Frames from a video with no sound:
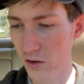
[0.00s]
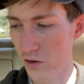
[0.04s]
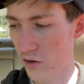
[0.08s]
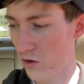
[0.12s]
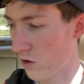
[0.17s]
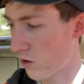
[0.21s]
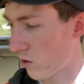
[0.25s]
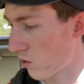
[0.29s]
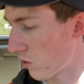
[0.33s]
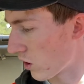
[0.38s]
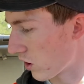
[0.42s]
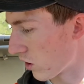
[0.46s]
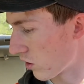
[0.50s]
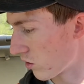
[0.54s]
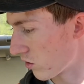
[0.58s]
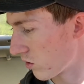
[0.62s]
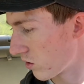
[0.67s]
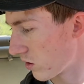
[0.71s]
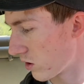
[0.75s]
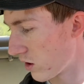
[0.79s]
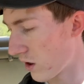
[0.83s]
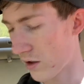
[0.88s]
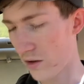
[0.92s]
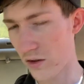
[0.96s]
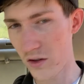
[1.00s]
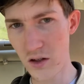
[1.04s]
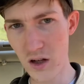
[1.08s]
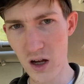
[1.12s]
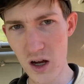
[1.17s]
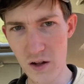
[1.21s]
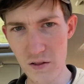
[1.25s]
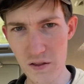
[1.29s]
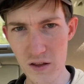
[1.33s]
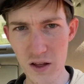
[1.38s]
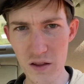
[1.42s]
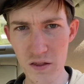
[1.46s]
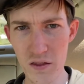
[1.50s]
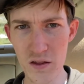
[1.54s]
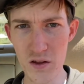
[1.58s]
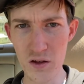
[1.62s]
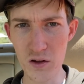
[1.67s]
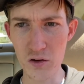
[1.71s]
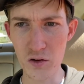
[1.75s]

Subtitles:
So it's not that the